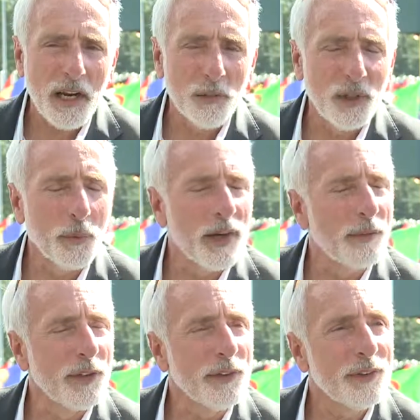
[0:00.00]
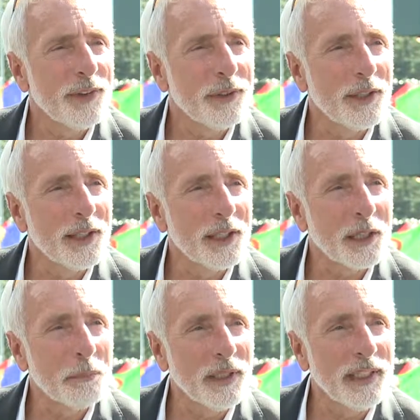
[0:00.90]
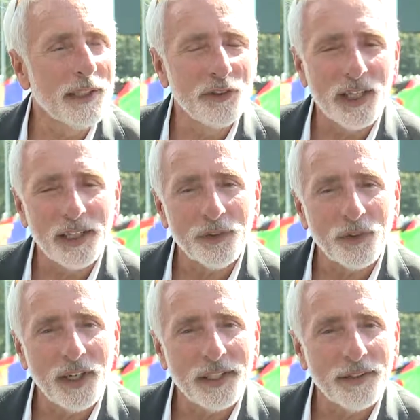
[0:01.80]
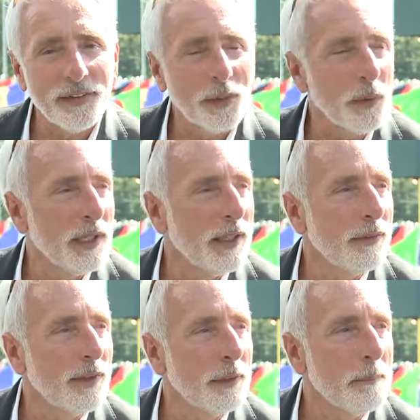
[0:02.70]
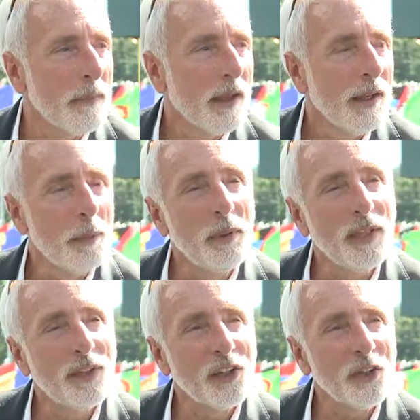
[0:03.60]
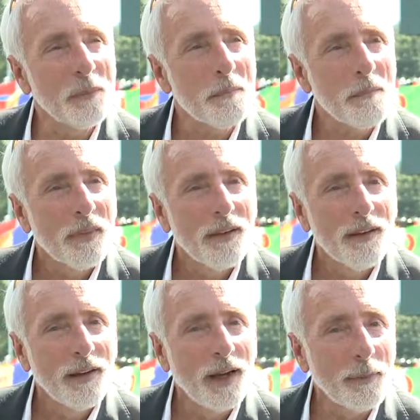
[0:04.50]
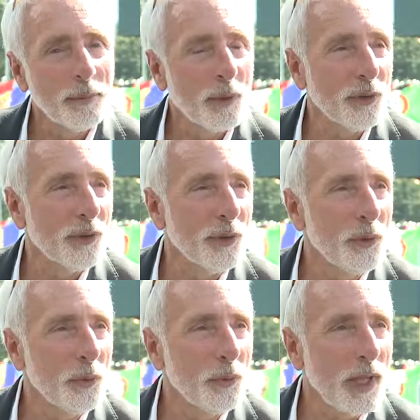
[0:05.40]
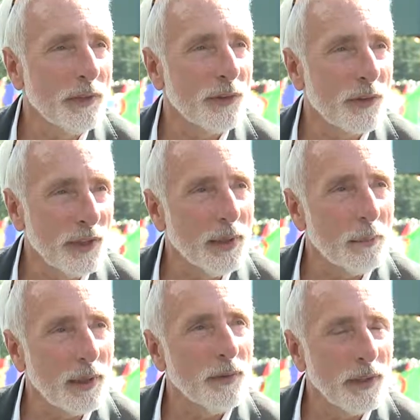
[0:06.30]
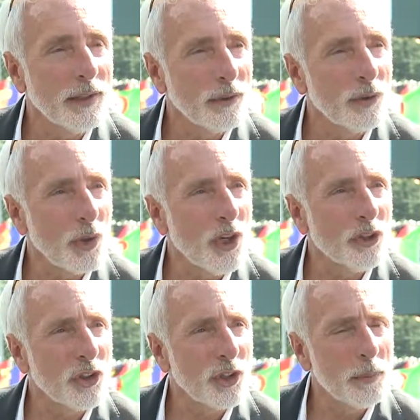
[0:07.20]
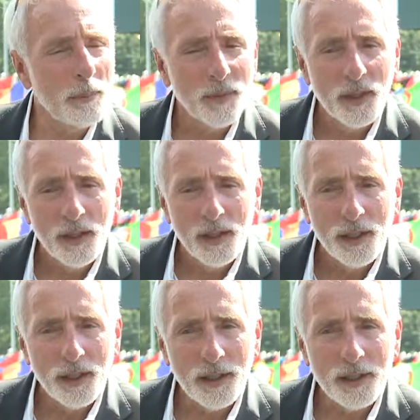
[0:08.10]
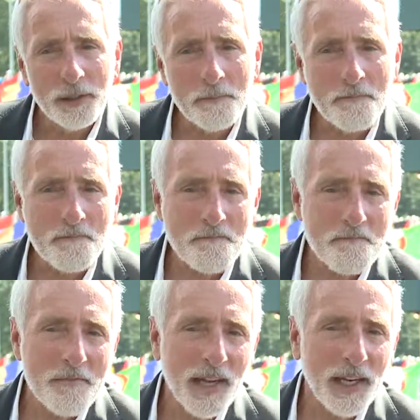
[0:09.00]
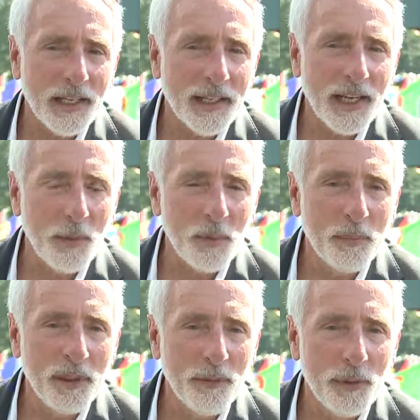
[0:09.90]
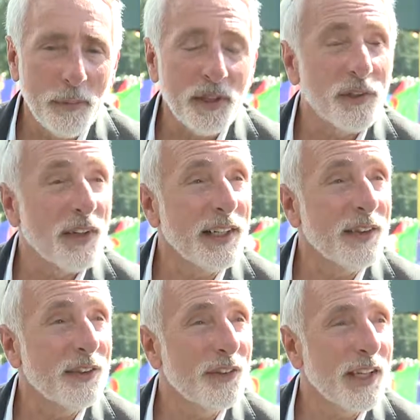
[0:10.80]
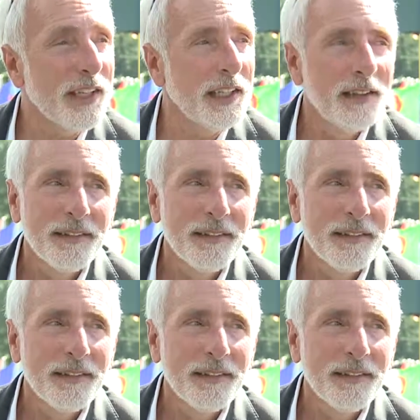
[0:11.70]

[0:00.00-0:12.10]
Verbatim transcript: I don't think we're ever uh, completely satisfied. I think we have a, a, big vision. I'm a person who likes to think about things long term. Um, and I think I would be remiss if I didn't say